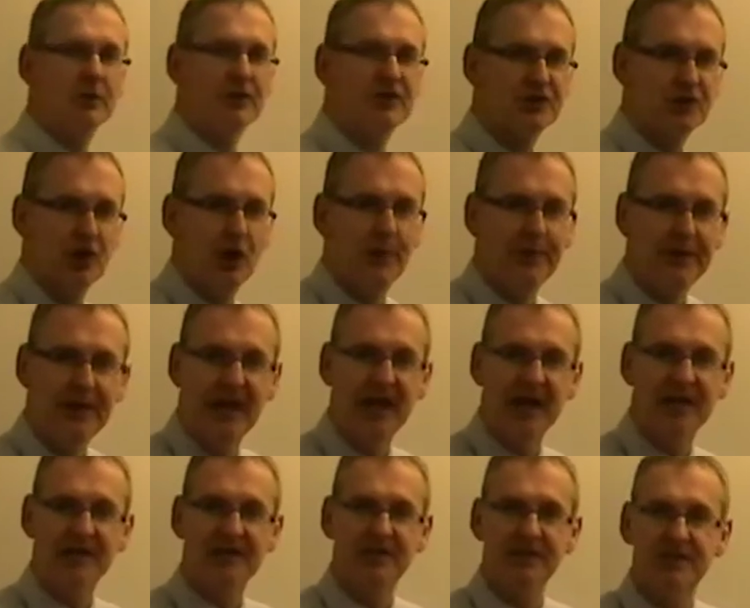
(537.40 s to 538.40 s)
so many
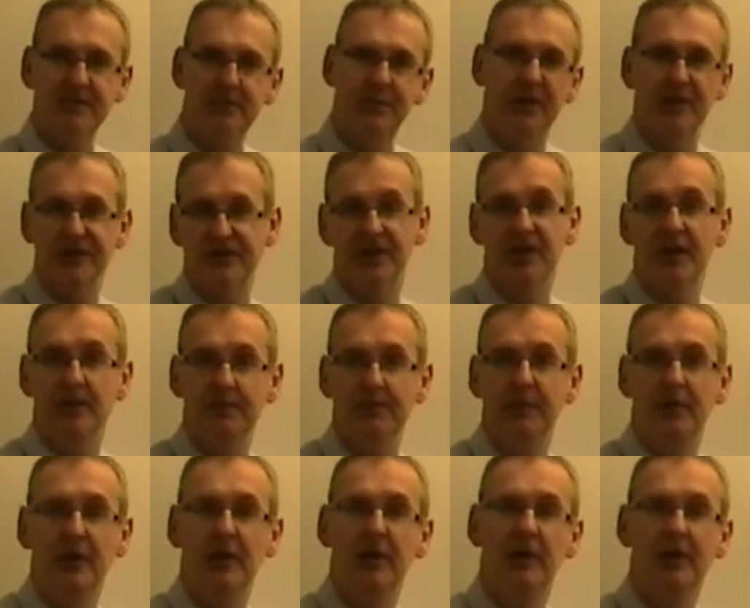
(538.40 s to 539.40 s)
x's plus a
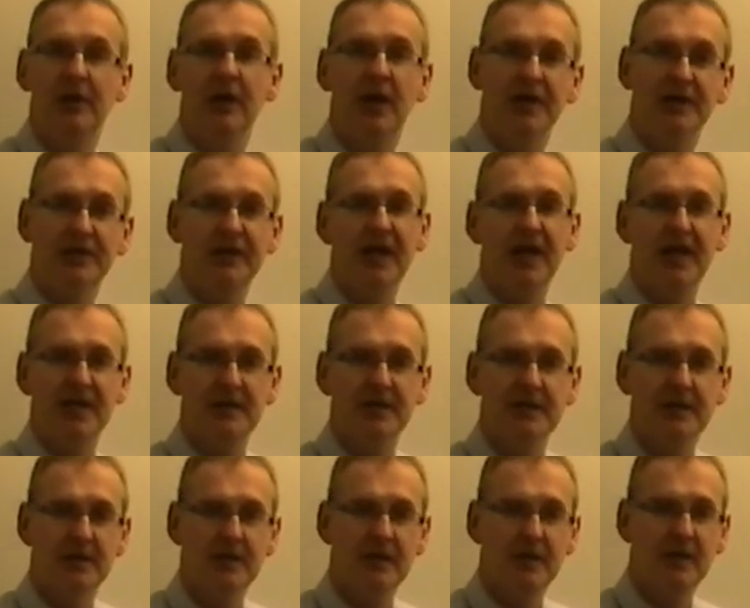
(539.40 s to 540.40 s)
number at the
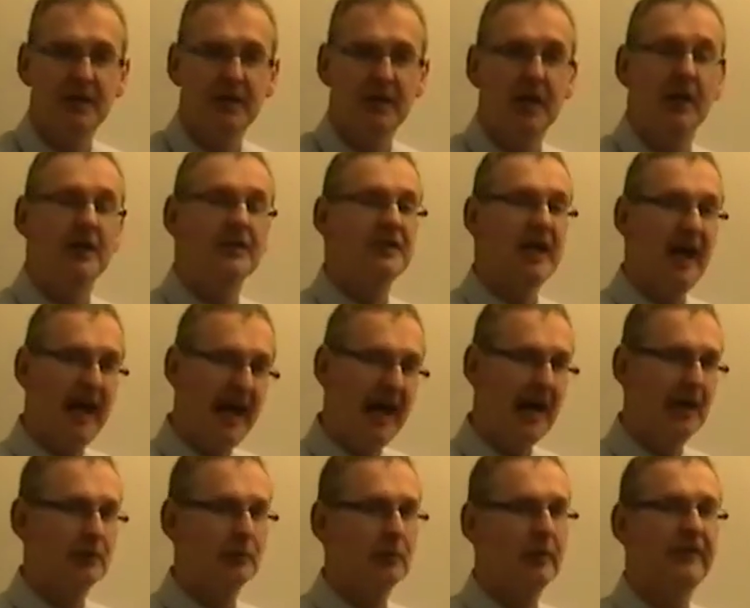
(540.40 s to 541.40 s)
end. So
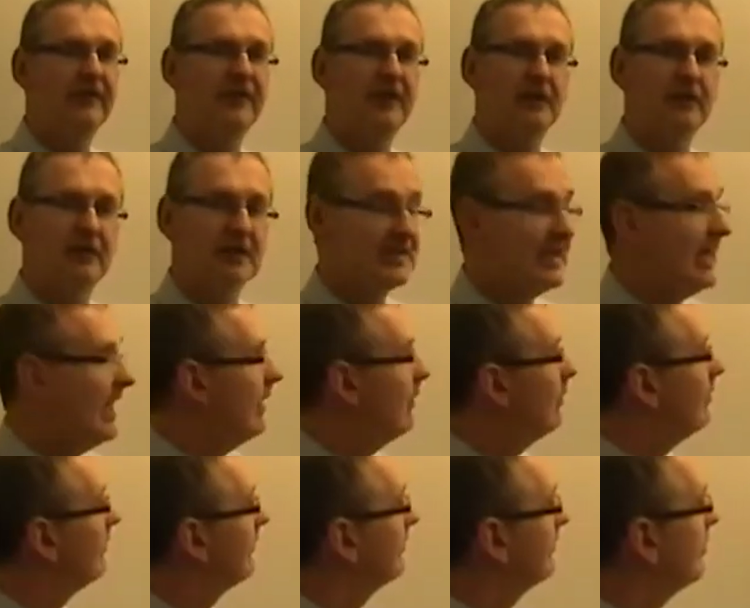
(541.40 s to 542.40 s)
how do we figure it
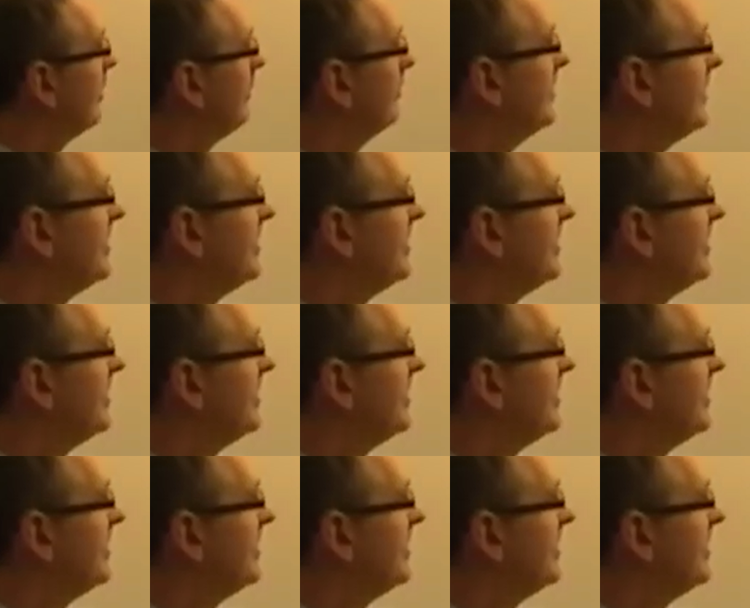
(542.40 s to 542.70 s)
out from